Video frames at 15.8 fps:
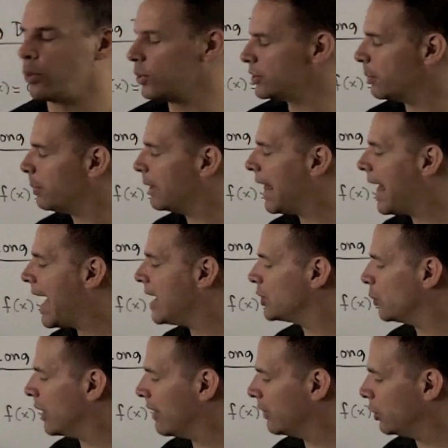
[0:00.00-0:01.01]
which
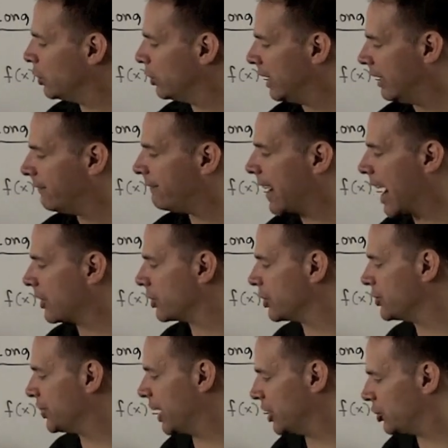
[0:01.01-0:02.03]
implies we have a unique
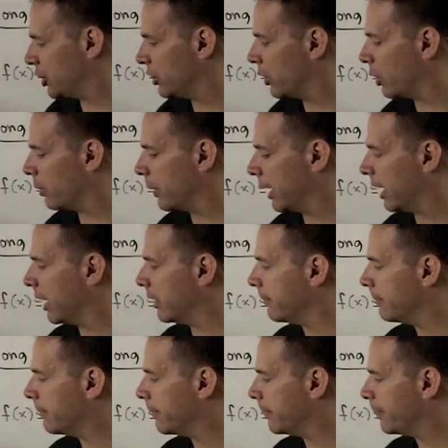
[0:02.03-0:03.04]
factorization domain.